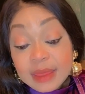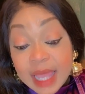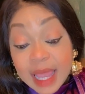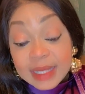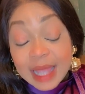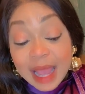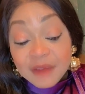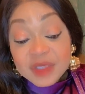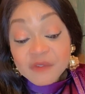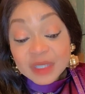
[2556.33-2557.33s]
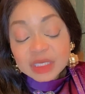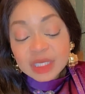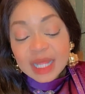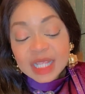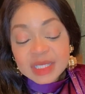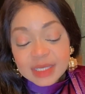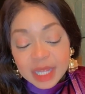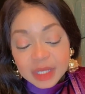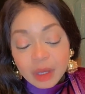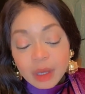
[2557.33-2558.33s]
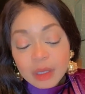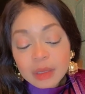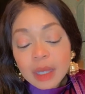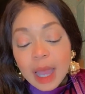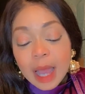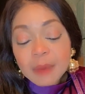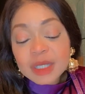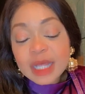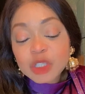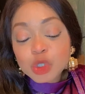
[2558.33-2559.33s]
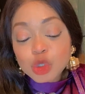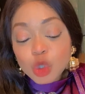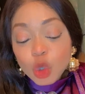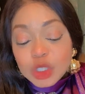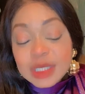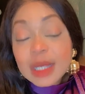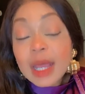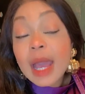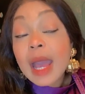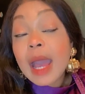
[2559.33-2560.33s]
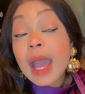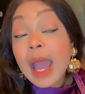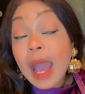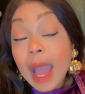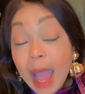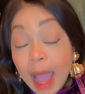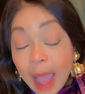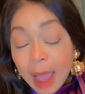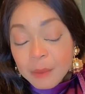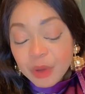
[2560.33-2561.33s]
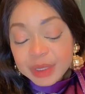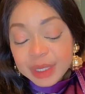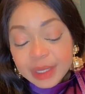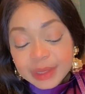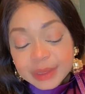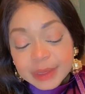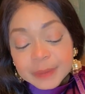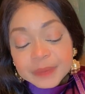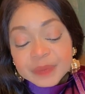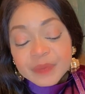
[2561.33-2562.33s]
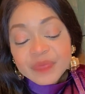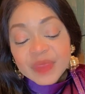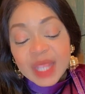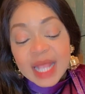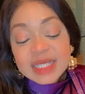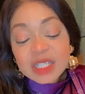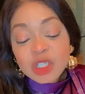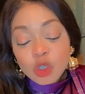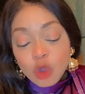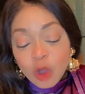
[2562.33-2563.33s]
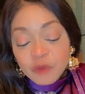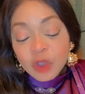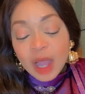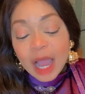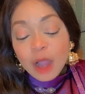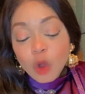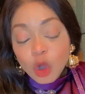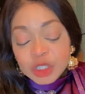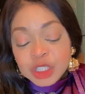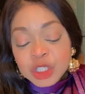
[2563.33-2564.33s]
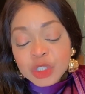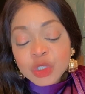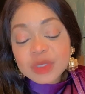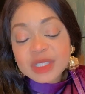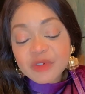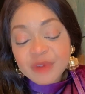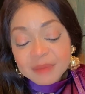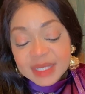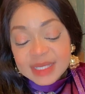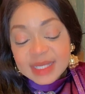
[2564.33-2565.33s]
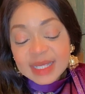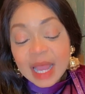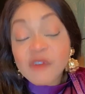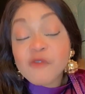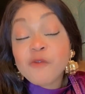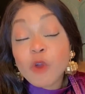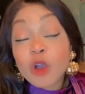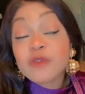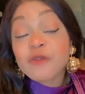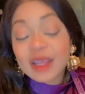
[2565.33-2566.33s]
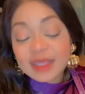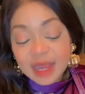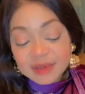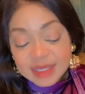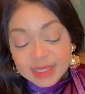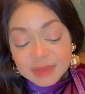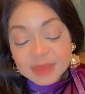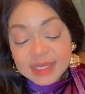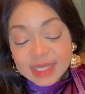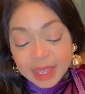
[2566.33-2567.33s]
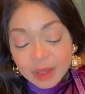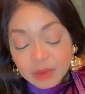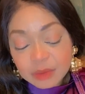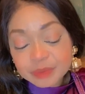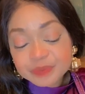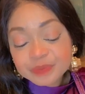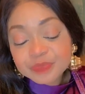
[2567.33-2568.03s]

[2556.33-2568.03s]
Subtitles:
Then, after Fashola's tenure, Amanda chose Ambode as the new governor and continued the remitting and godfatherism cycle.